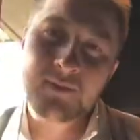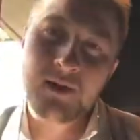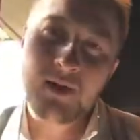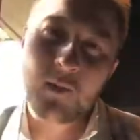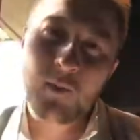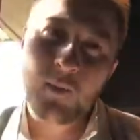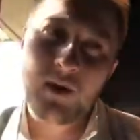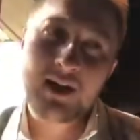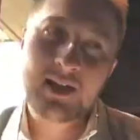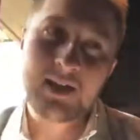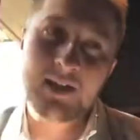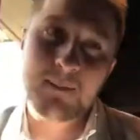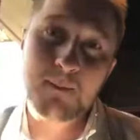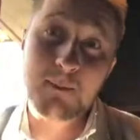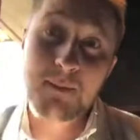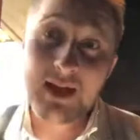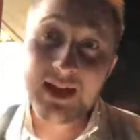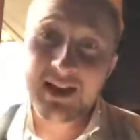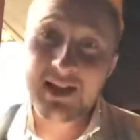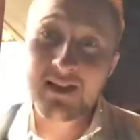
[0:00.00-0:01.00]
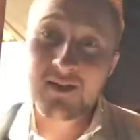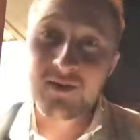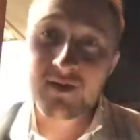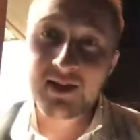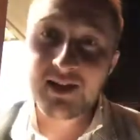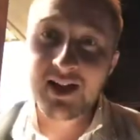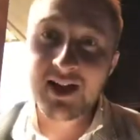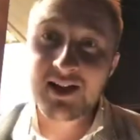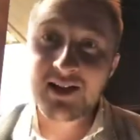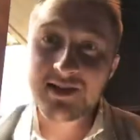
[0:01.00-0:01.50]
waiting back here in
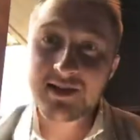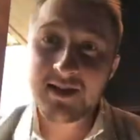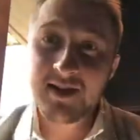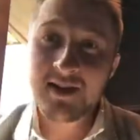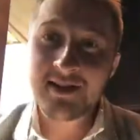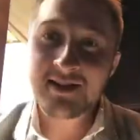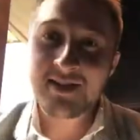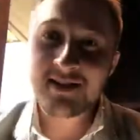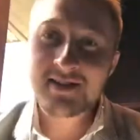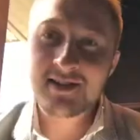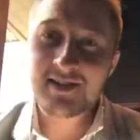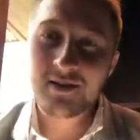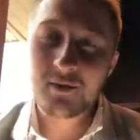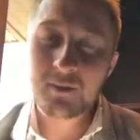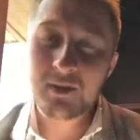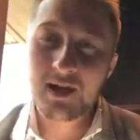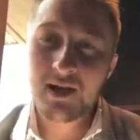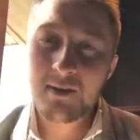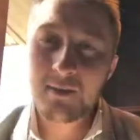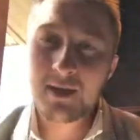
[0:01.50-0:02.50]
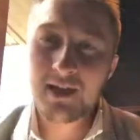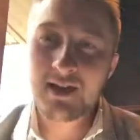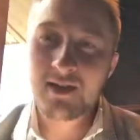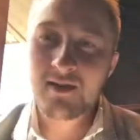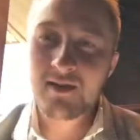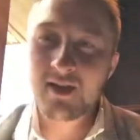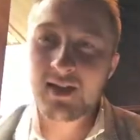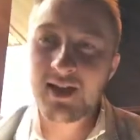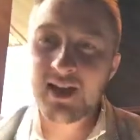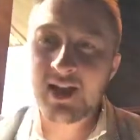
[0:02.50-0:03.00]
the Archdiocese. He'll be back
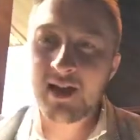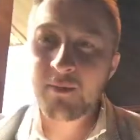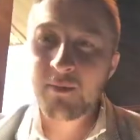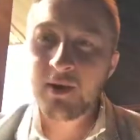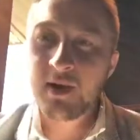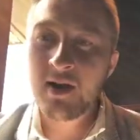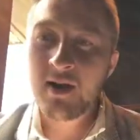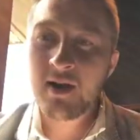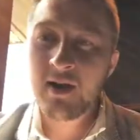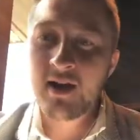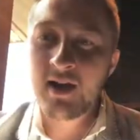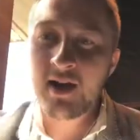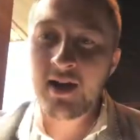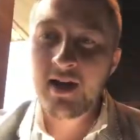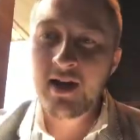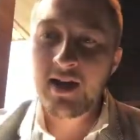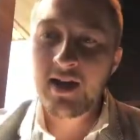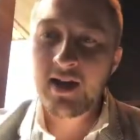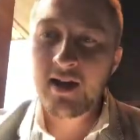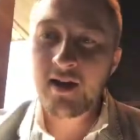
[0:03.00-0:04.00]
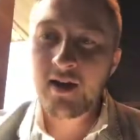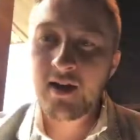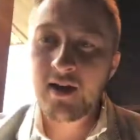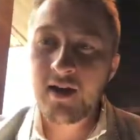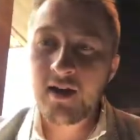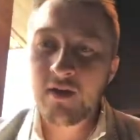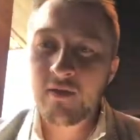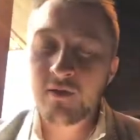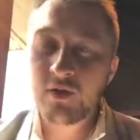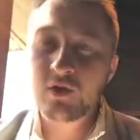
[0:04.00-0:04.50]
here in Canberra
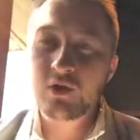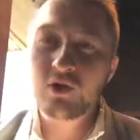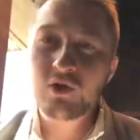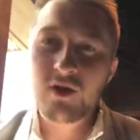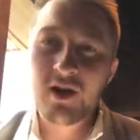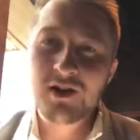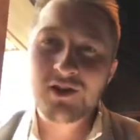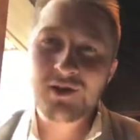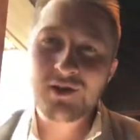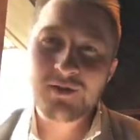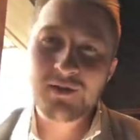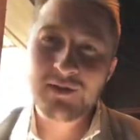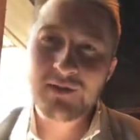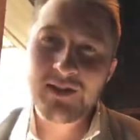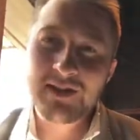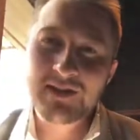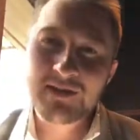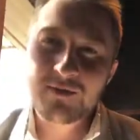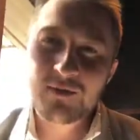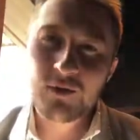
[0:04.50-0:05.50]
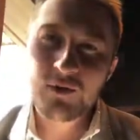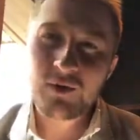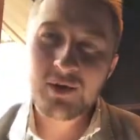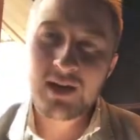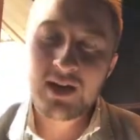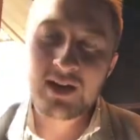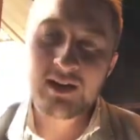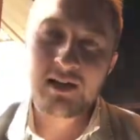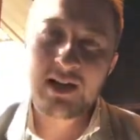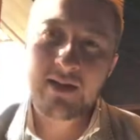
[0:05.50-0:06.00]
for the duration of the festival,
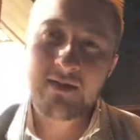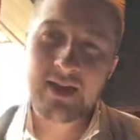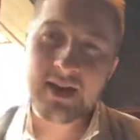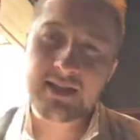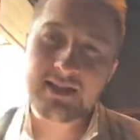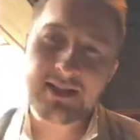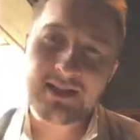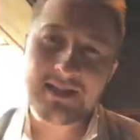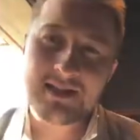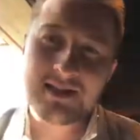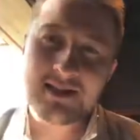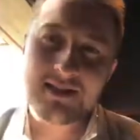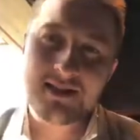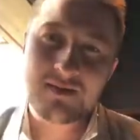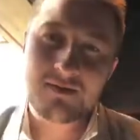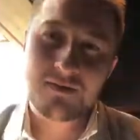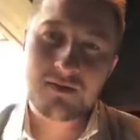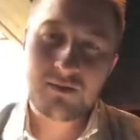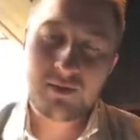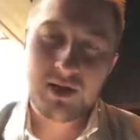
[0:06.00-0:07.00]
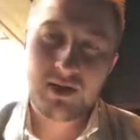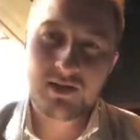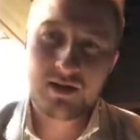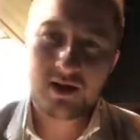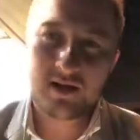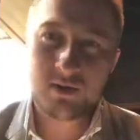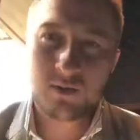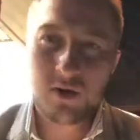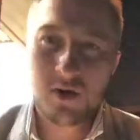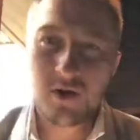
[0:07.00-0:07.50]
and he'll have access to this information
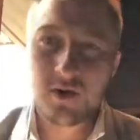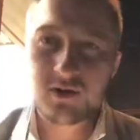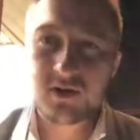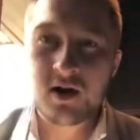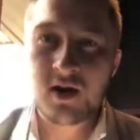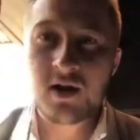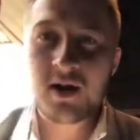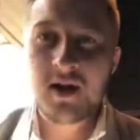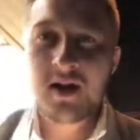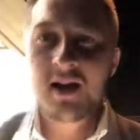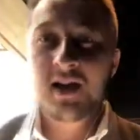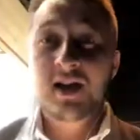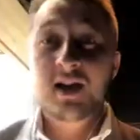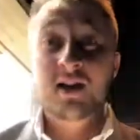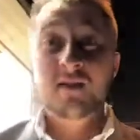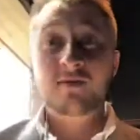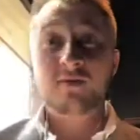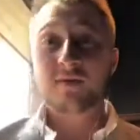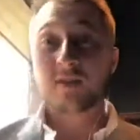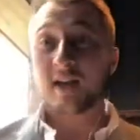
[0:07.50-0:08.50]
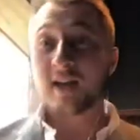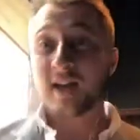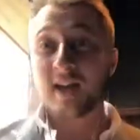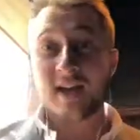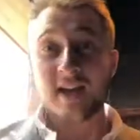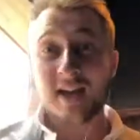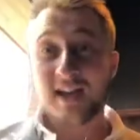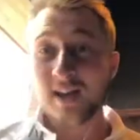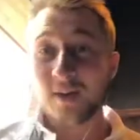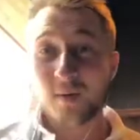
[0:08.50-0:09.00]
as well. So if
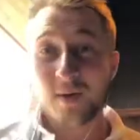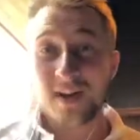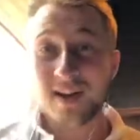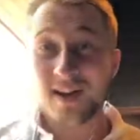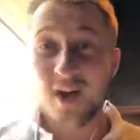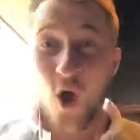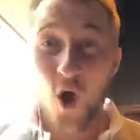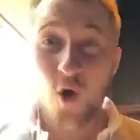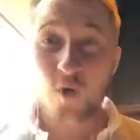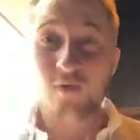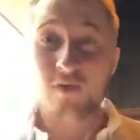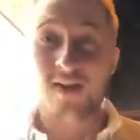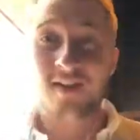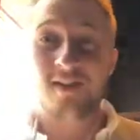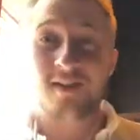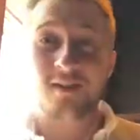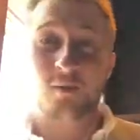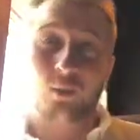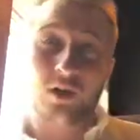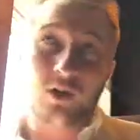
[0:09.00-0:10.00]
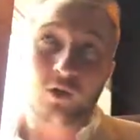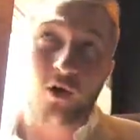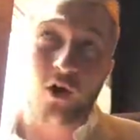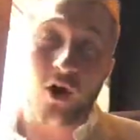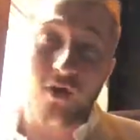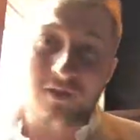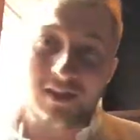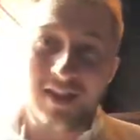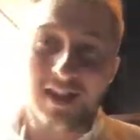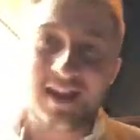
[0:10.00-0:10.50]
anyone when you're
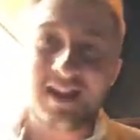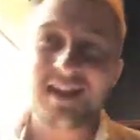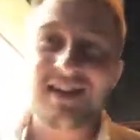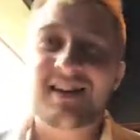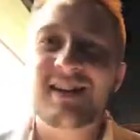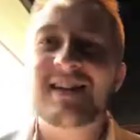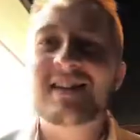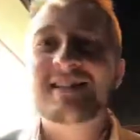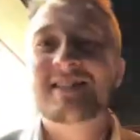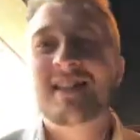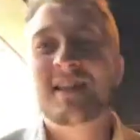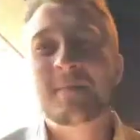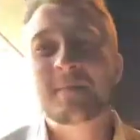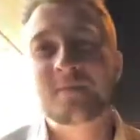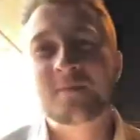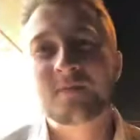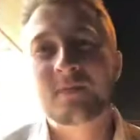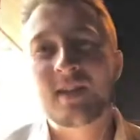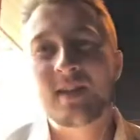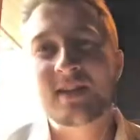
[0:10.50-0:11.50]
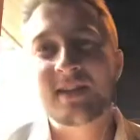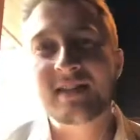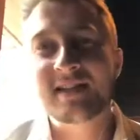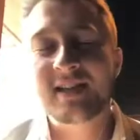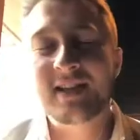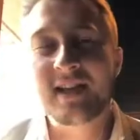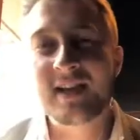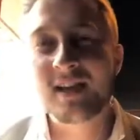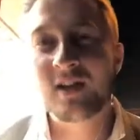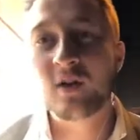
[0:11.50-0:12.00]
over there needs
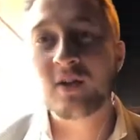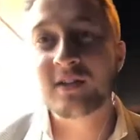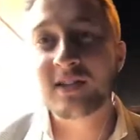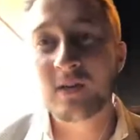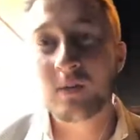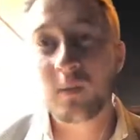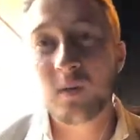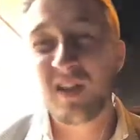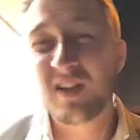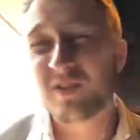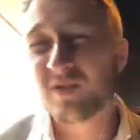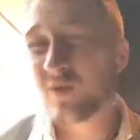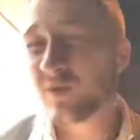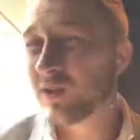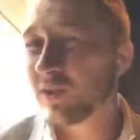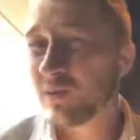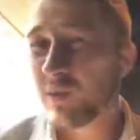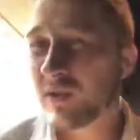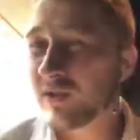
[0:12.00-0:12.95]
to get in contact with us, or just wants